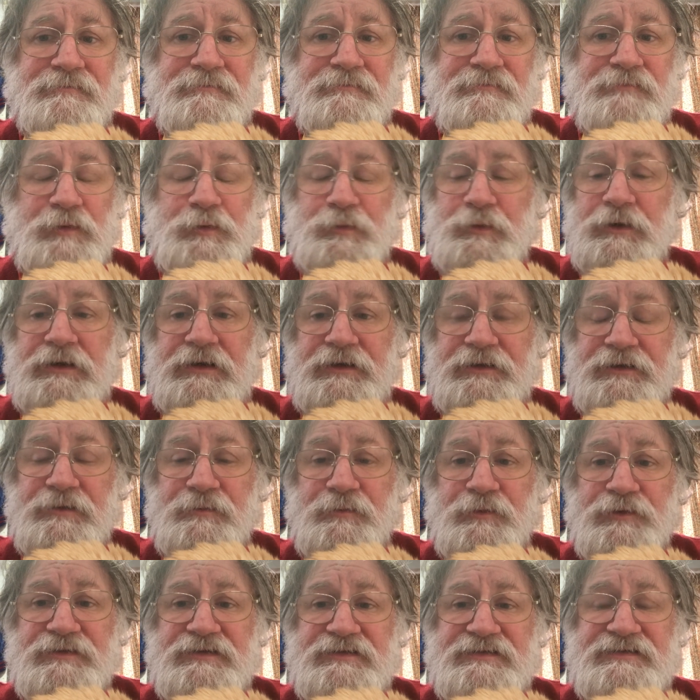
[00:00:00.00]
We really don't
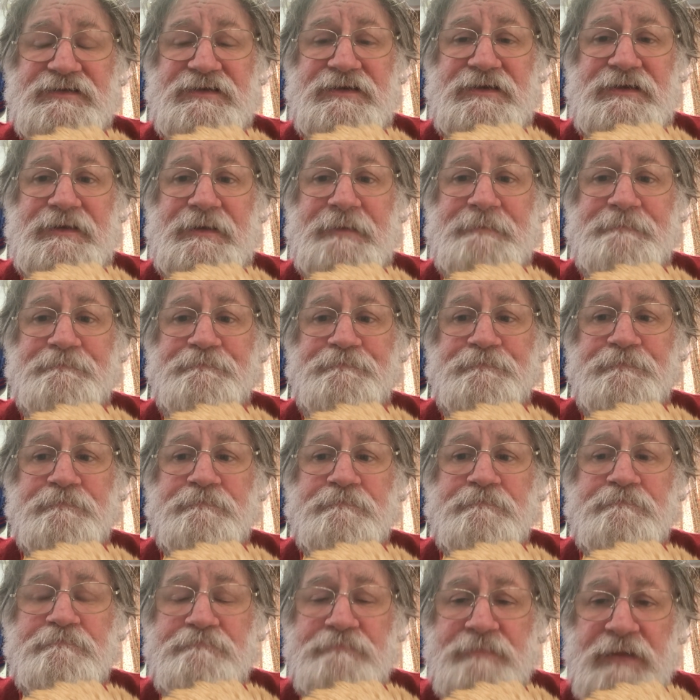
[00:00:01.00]
want to see
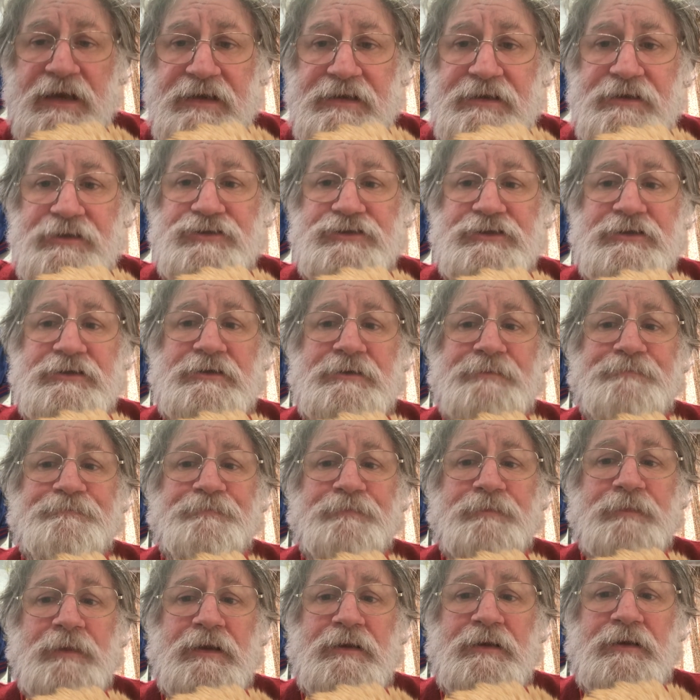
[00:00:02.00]
major
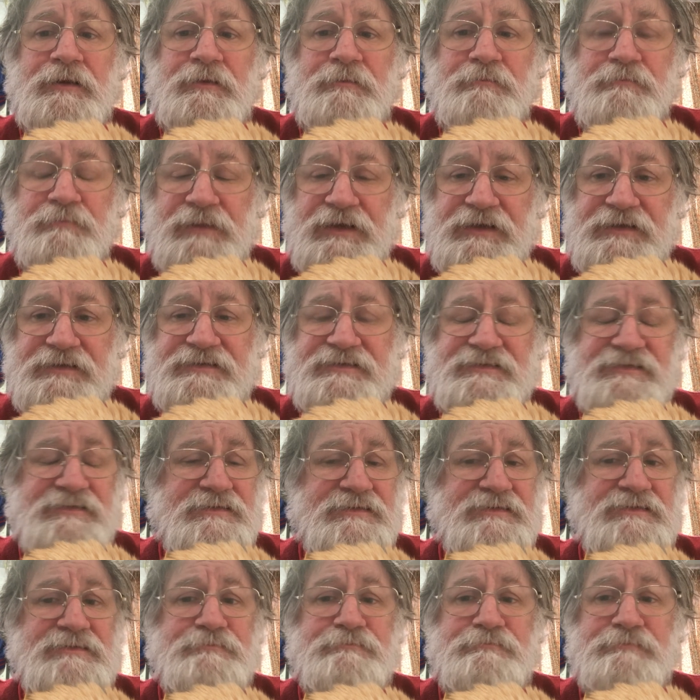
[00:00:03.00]

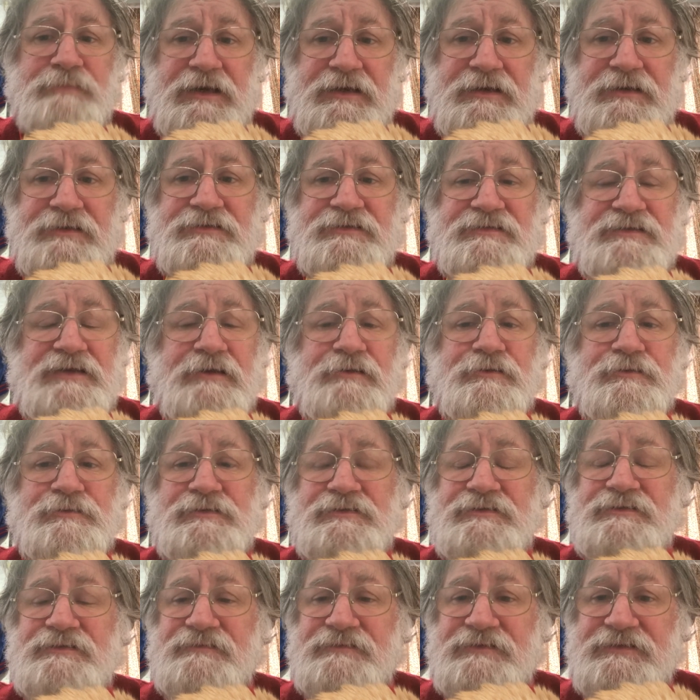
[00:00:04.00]
ministers, major
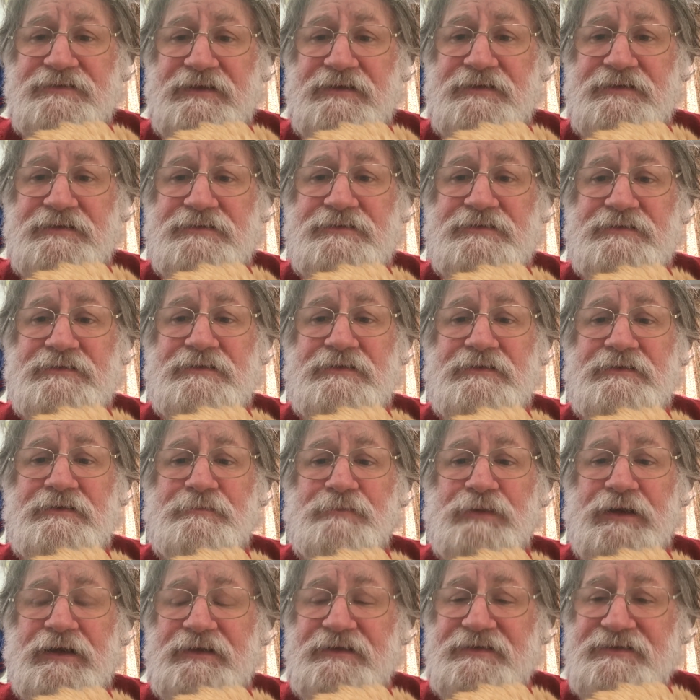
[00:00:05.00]
secretaries of state
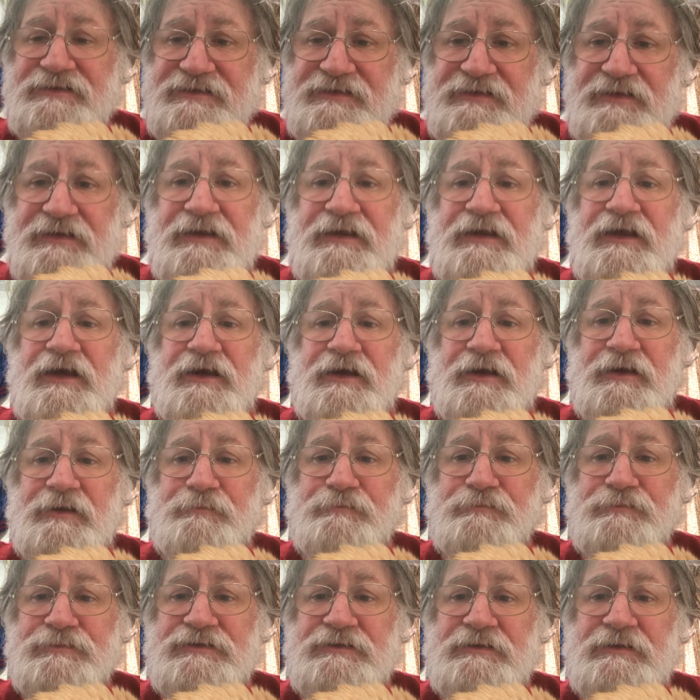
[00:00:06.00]
playing silly
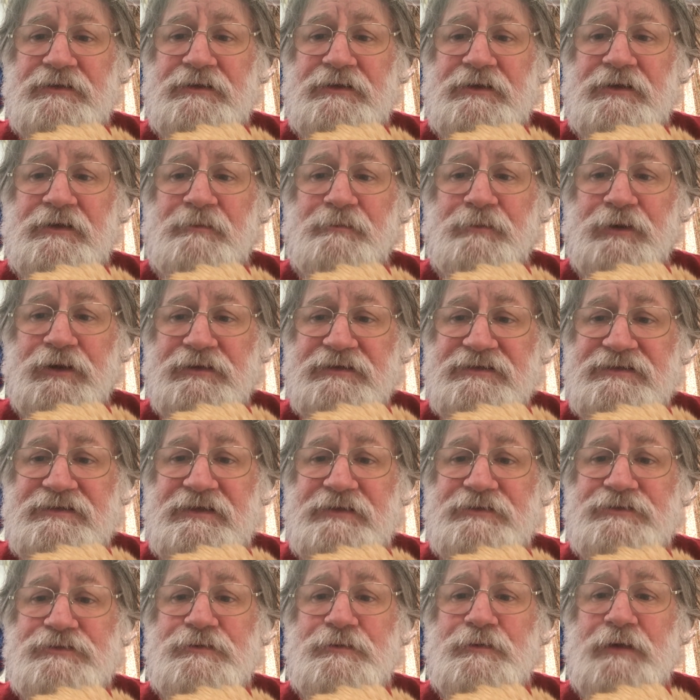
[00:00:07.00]
games because
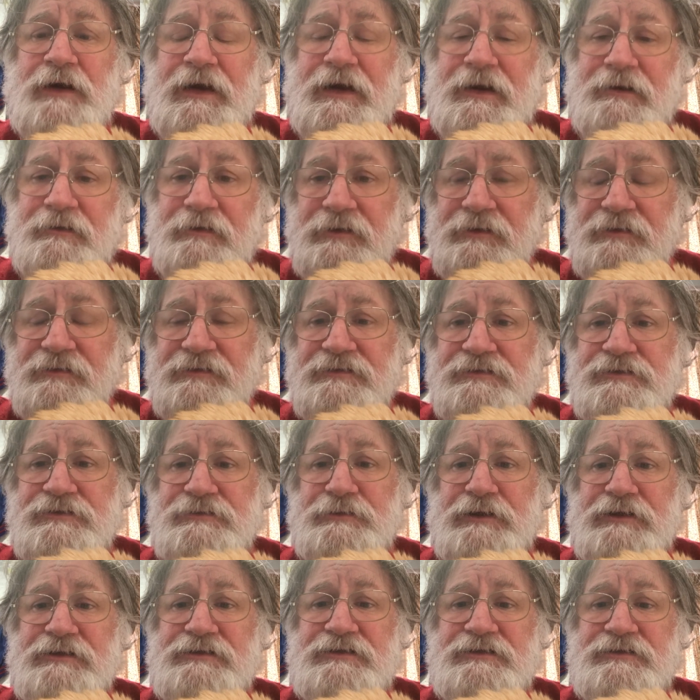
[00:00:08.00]
they're too arrogant to
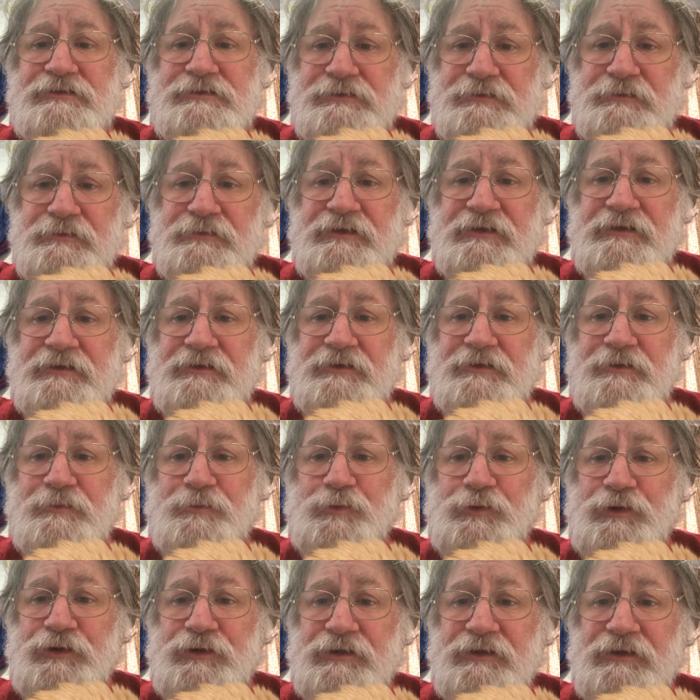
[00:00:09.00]
actually do their
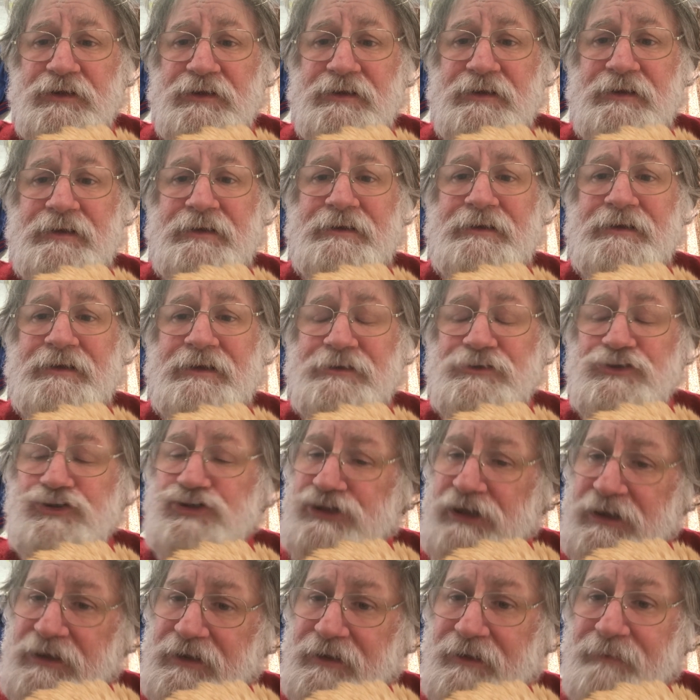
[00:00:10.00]
homework and
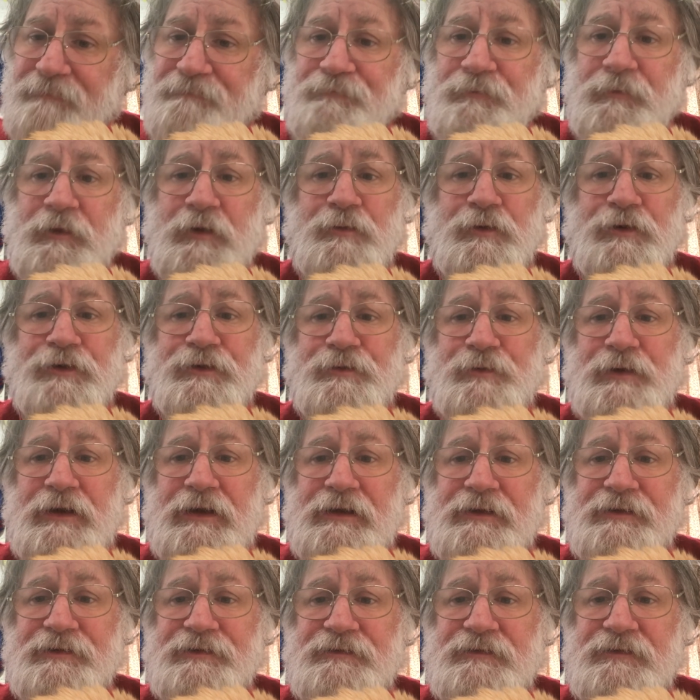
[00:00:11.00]
check what the
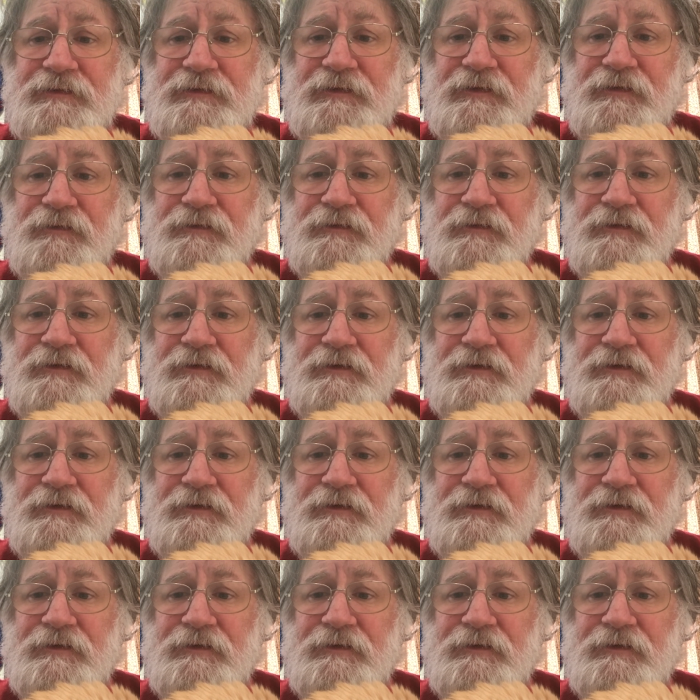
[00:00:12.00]
reality is.